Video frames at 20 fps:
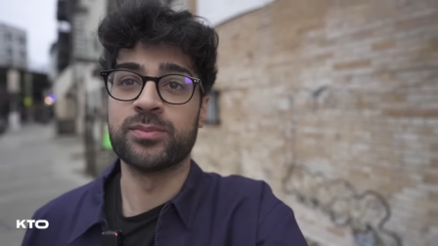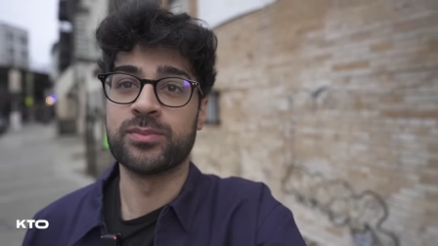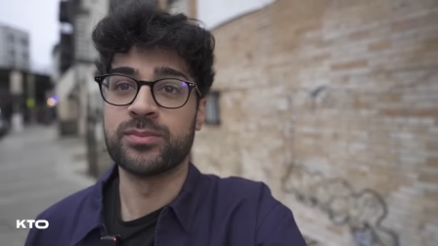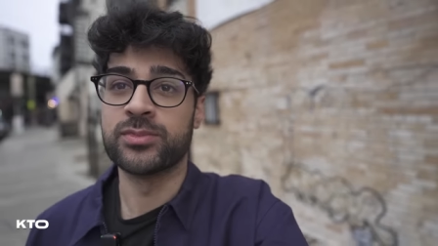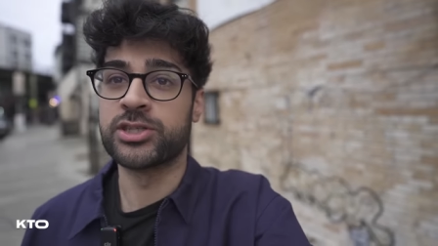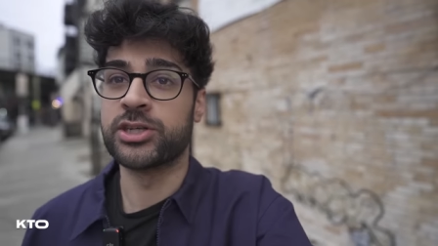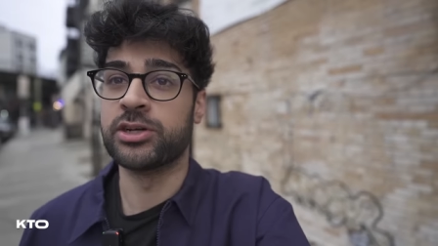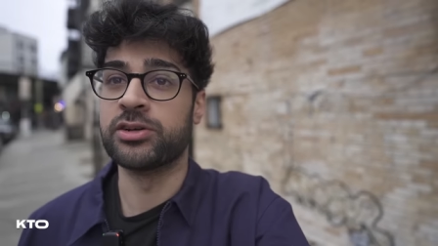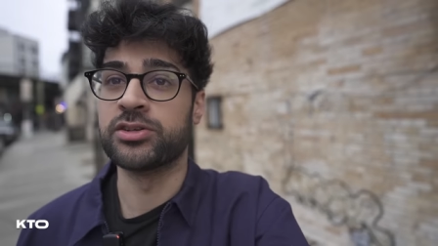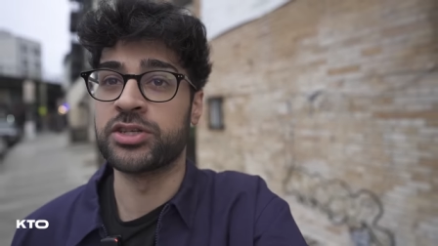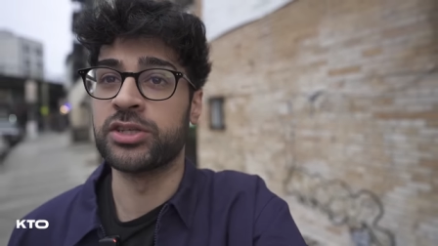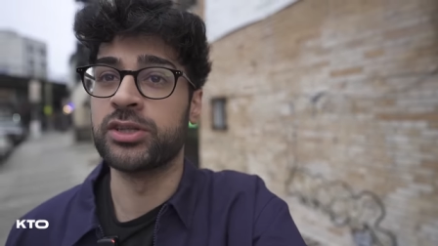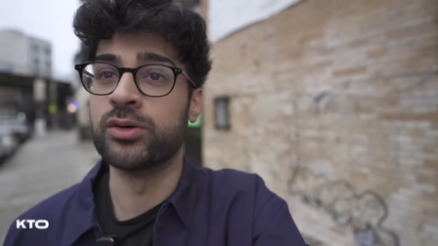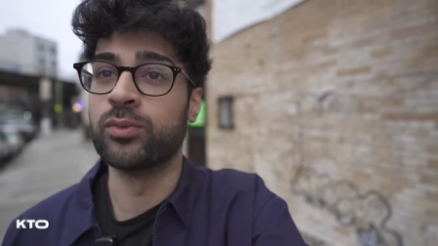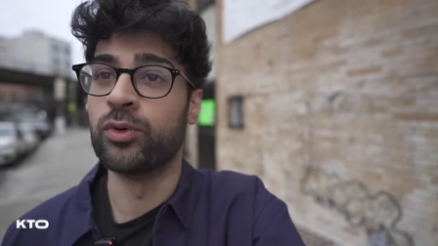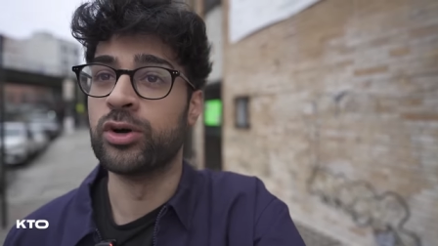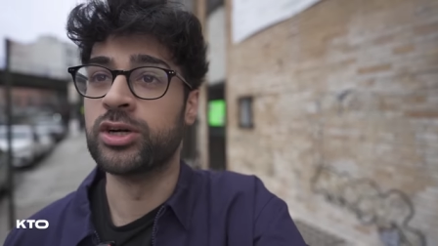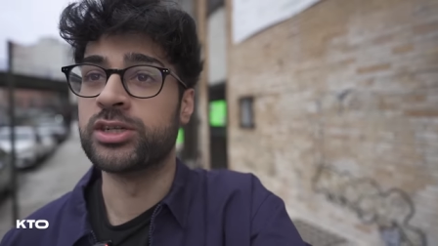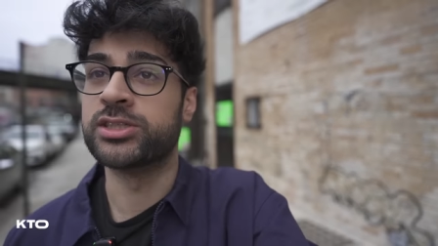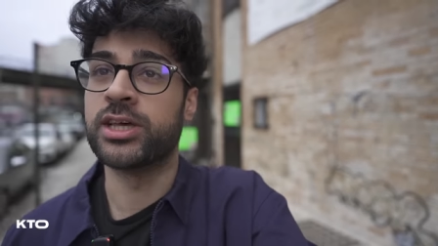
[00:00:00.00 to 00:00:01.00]
seriously, the
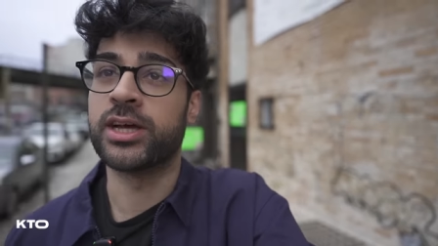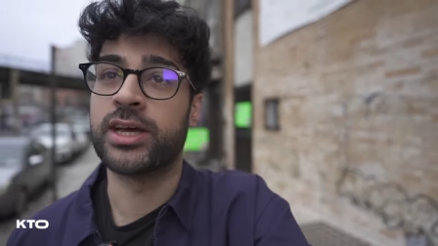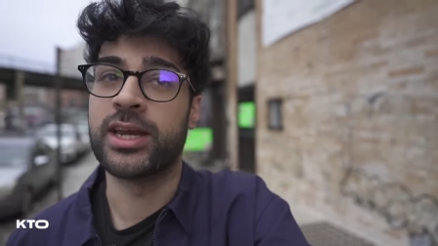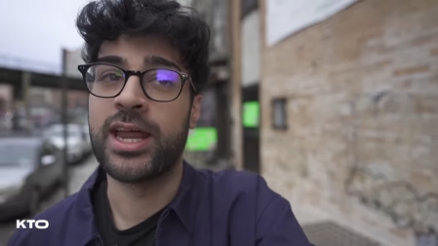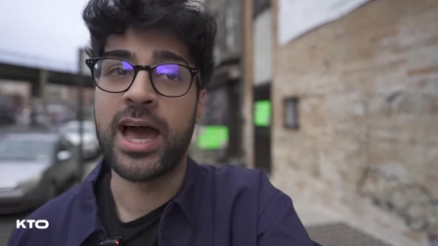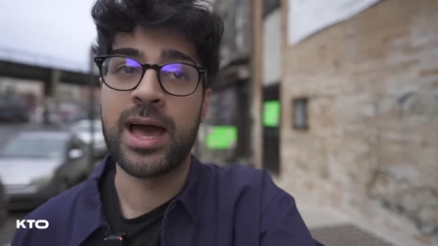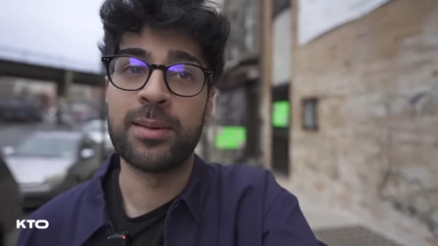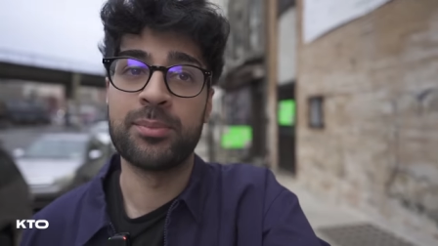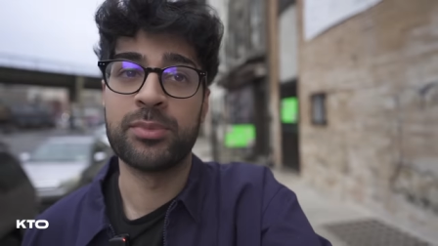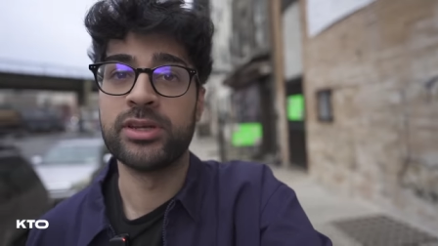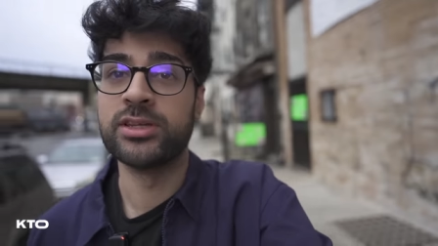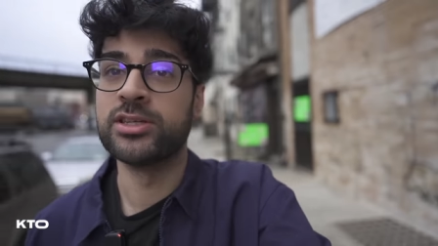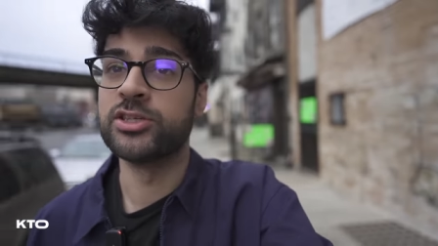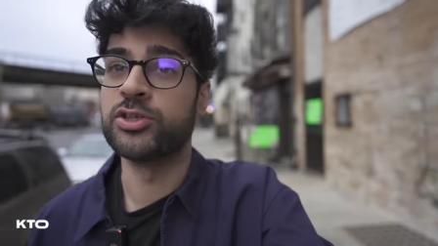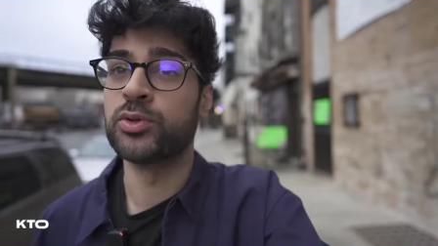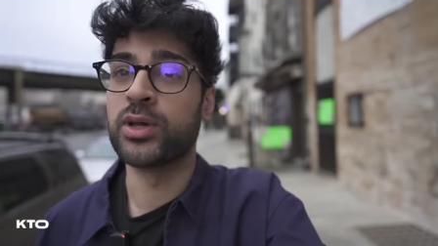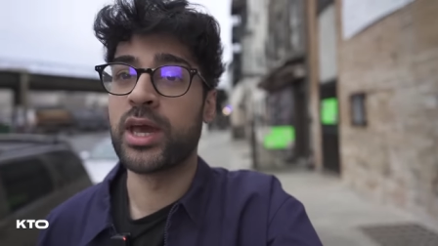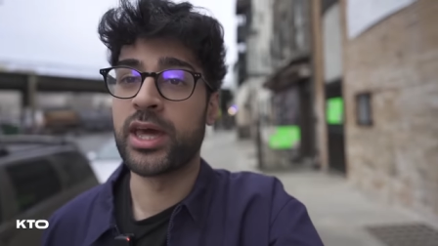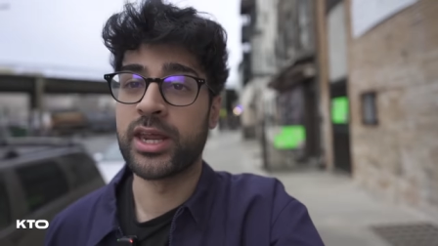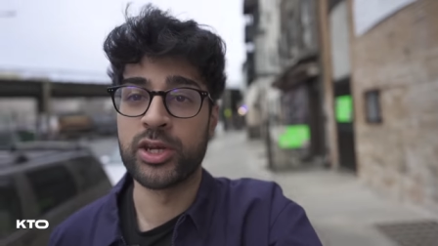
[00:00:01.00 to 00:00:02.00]
worst that could happen is
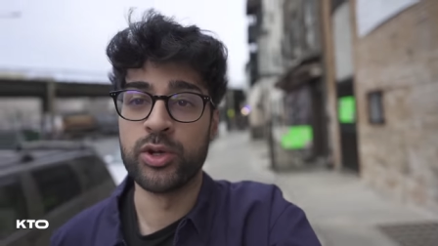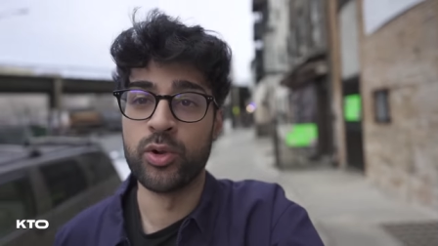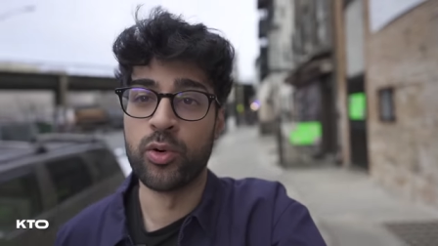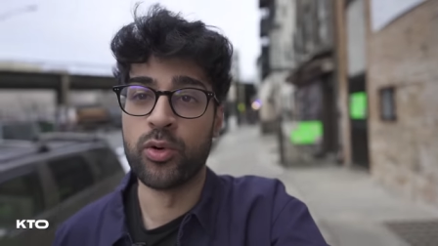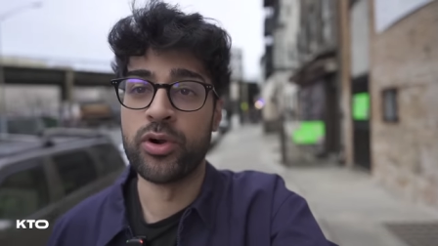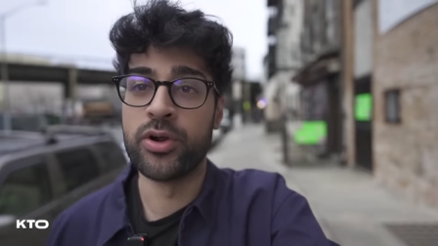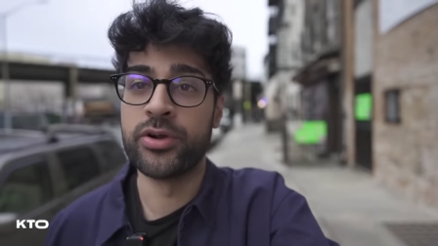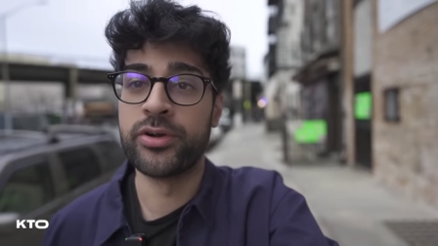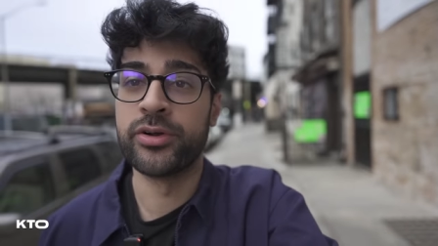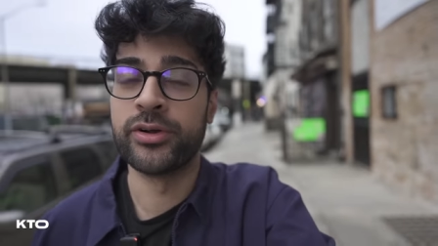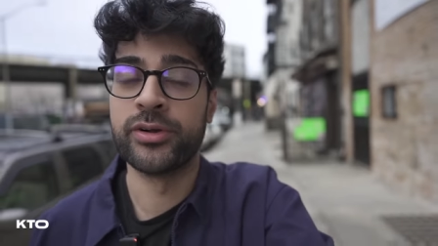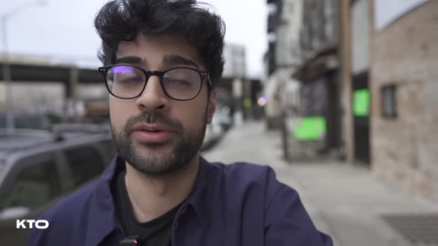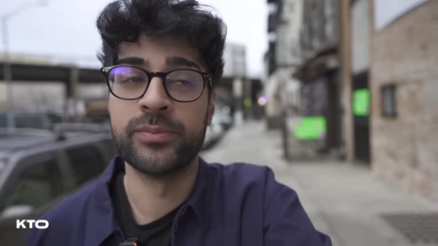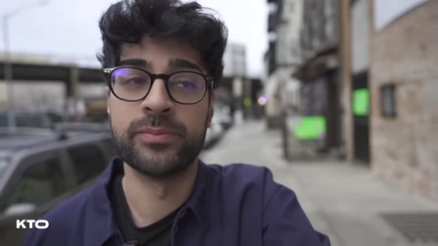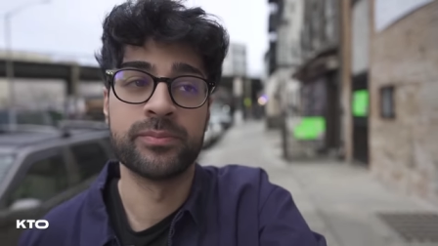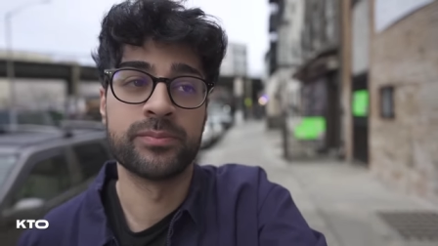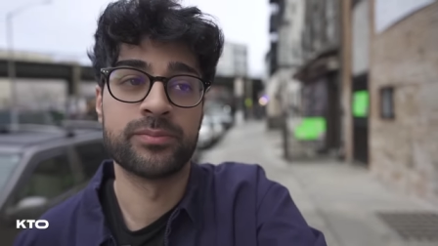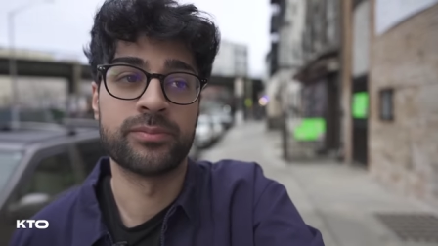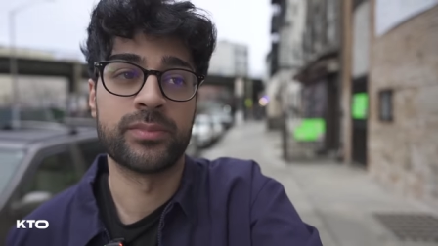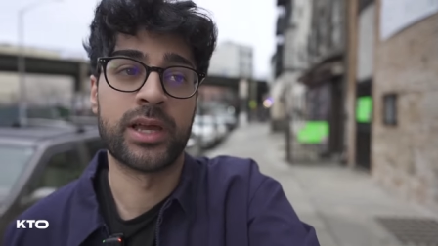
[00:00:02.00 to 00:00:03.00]
you get ignored or
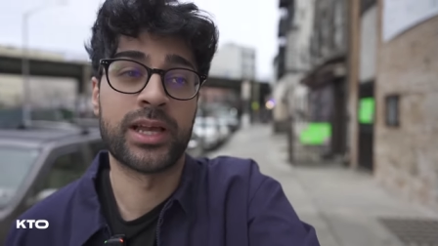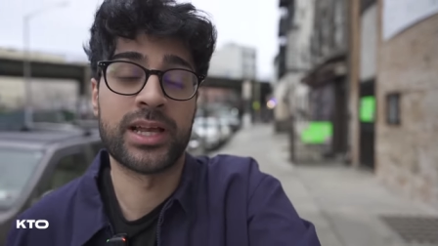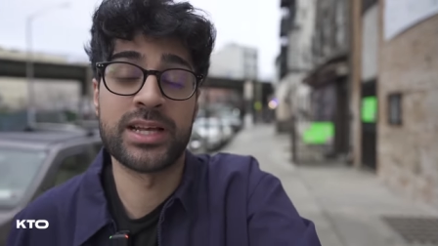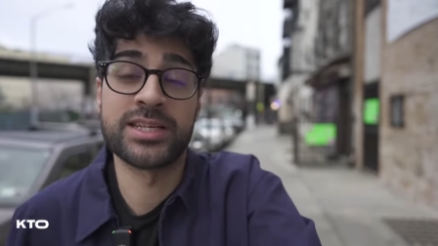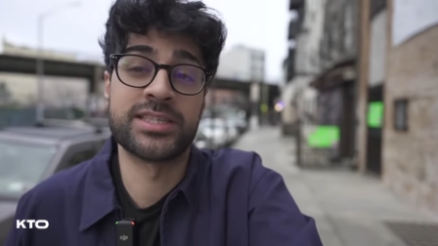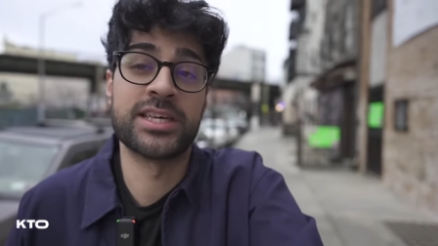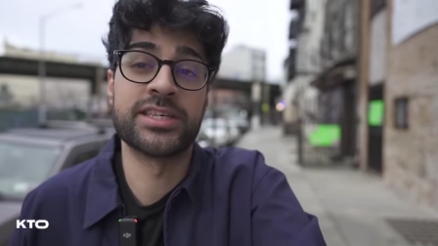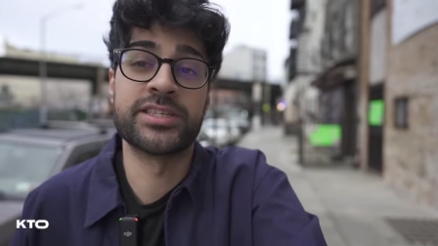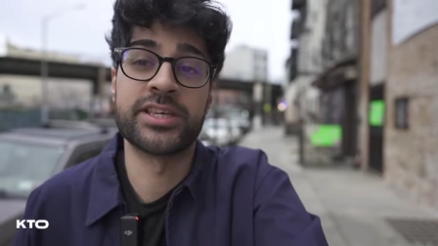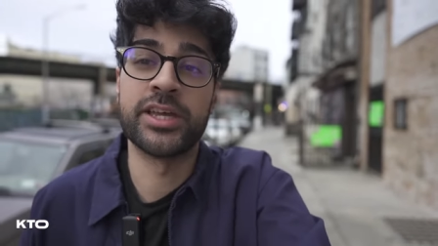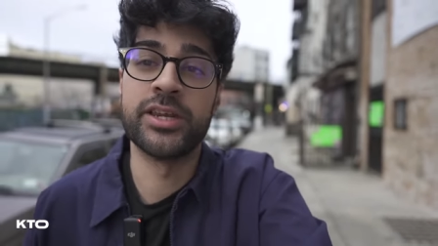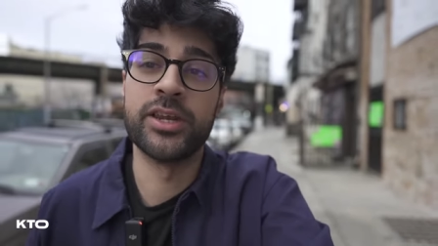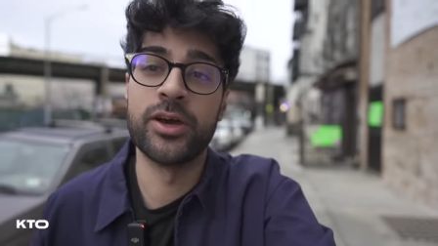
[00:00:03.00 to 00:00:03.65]
I guess they say